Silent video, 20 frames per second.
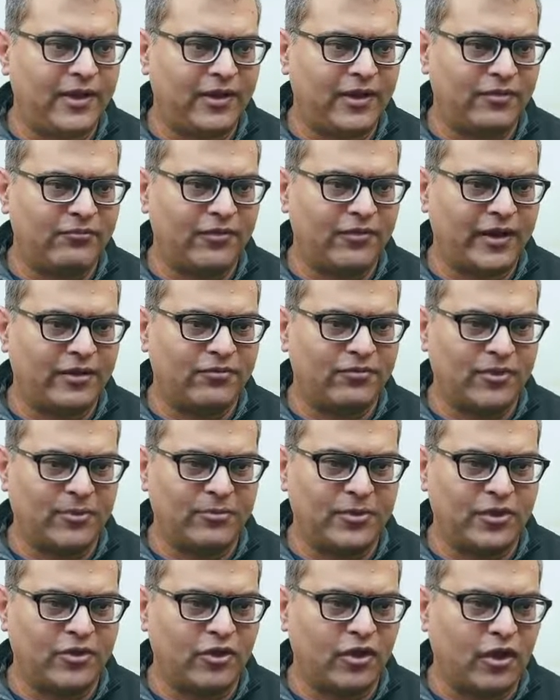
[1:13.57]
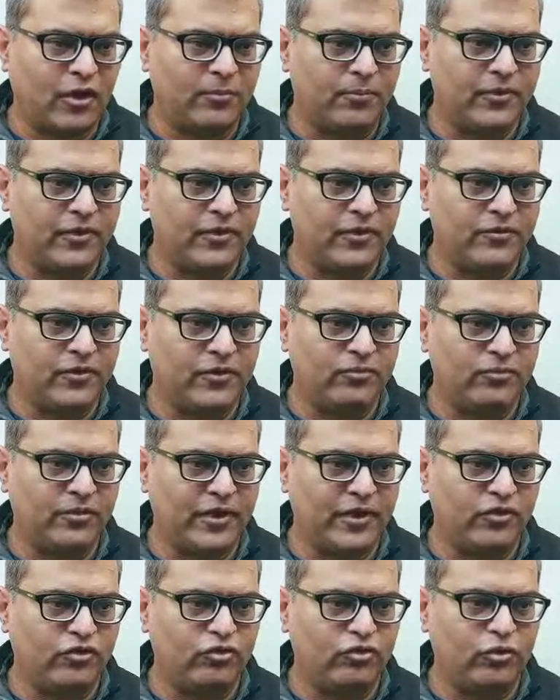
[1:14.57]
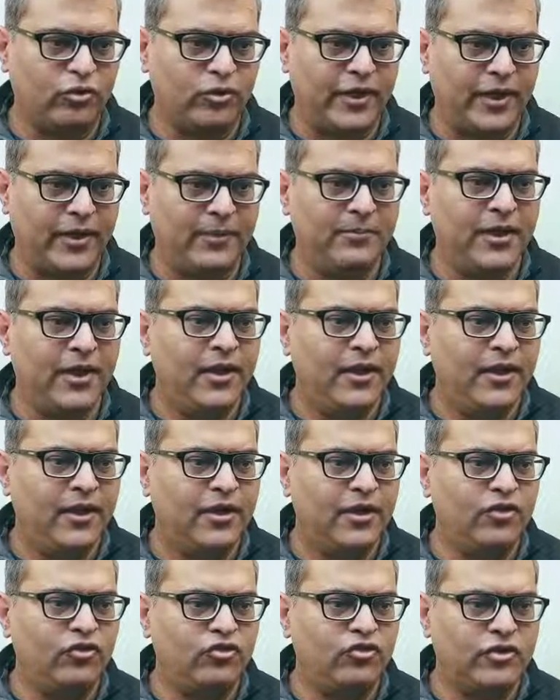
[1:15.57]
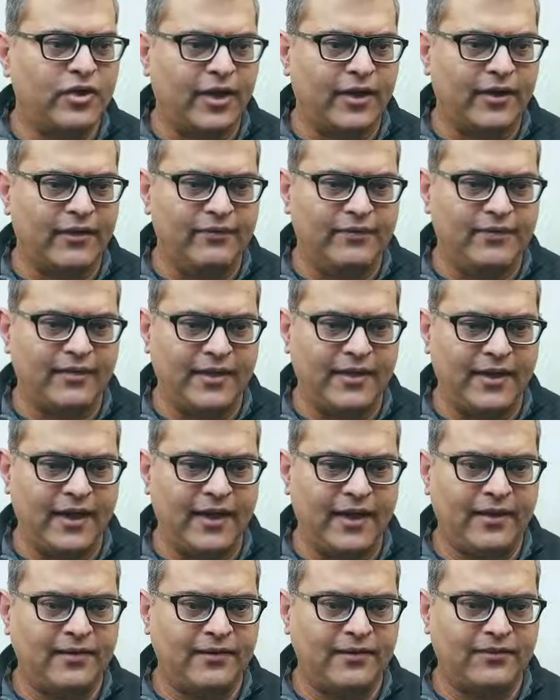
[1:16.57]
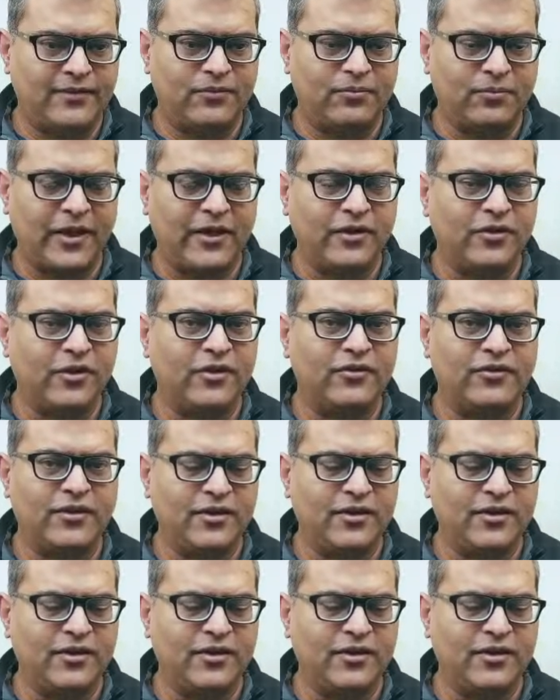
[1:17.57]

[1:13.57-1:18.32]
in fact, from the top, the first one is store name, is currency, and this is where you can see